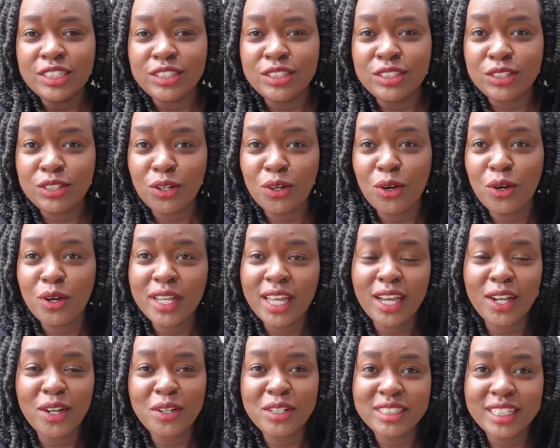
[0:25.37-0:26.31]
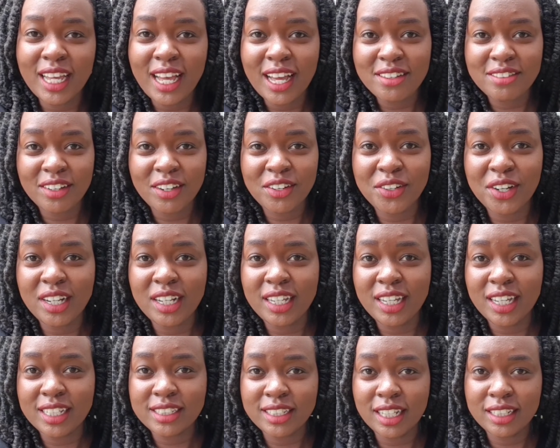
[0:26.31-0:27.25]
So yeah, because I have a
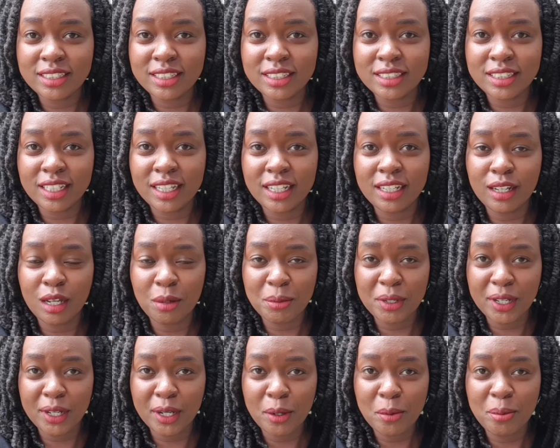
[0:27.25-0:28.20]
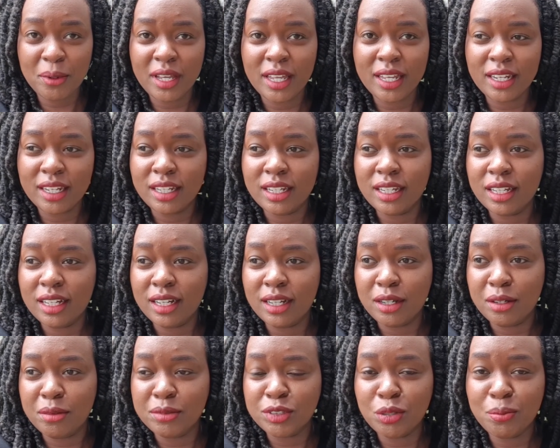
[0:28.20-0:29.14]
really exciting day coming up,
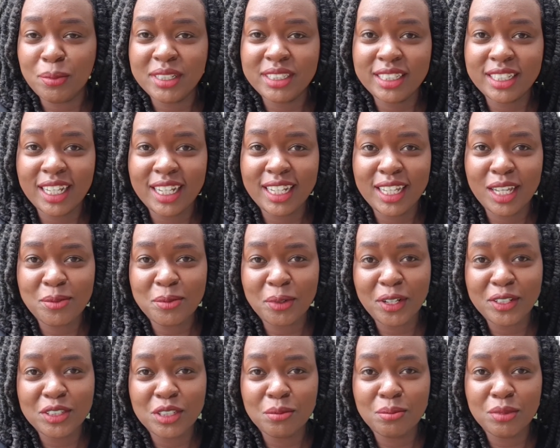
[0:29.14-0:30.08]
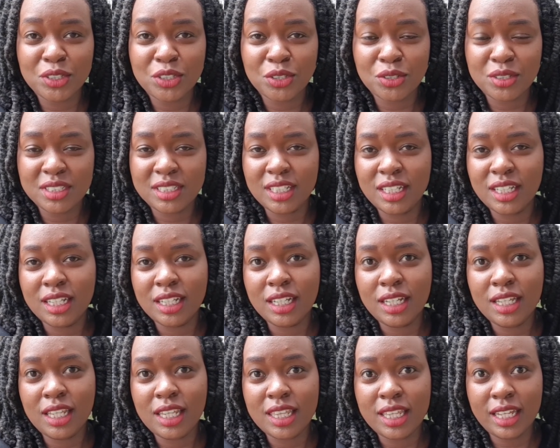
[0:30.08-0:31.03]
and so basically I'm going to be shooting
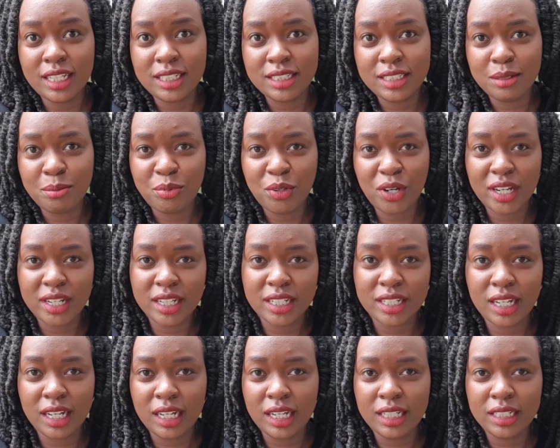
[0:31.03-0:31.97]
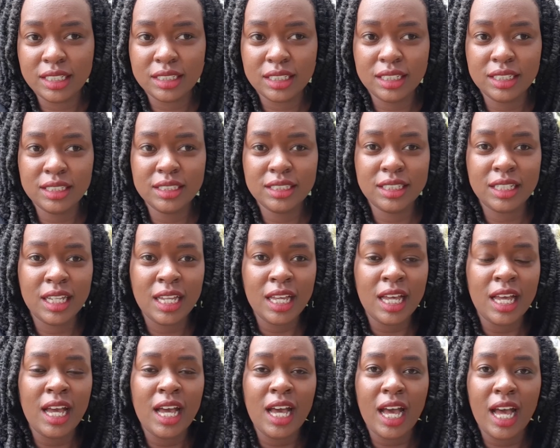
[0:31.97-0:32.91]
30 pregnant ladies.
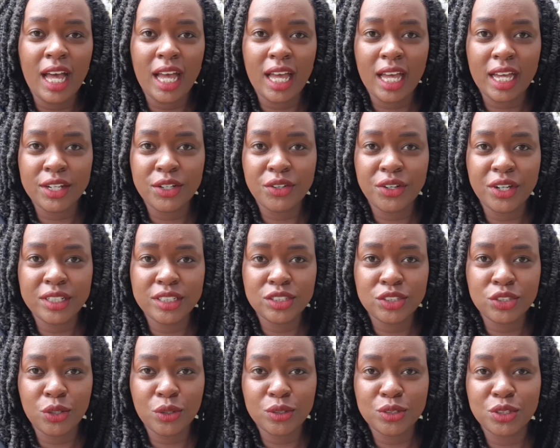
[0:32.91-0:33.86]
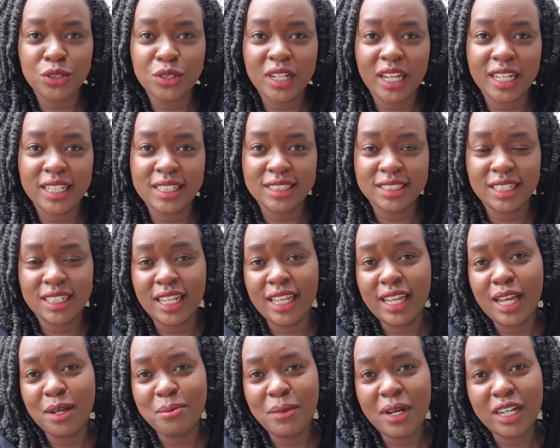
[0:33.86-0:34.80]
I had already told you guys that I
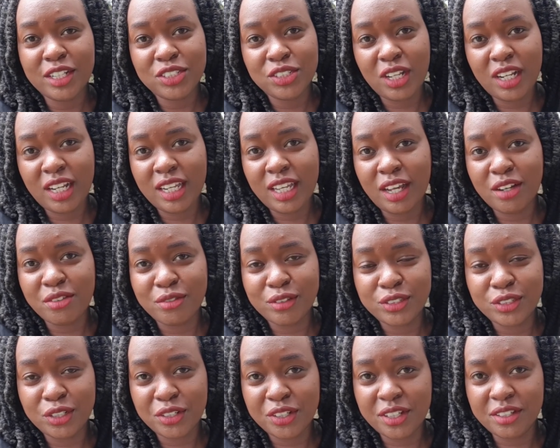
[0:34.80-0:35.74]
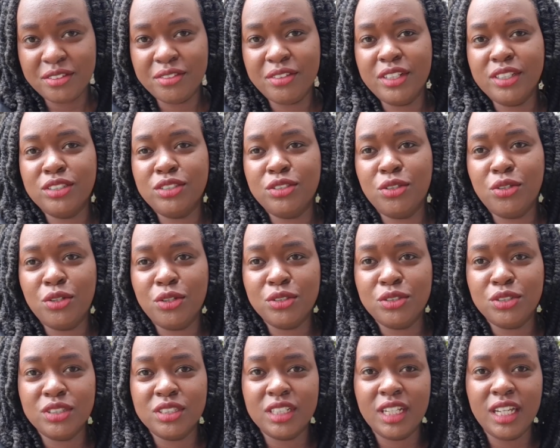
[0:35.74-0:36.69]
am actually a photographer, so
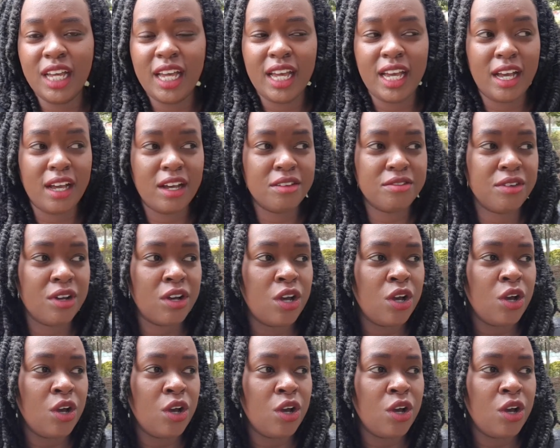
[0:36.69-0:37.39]
today I have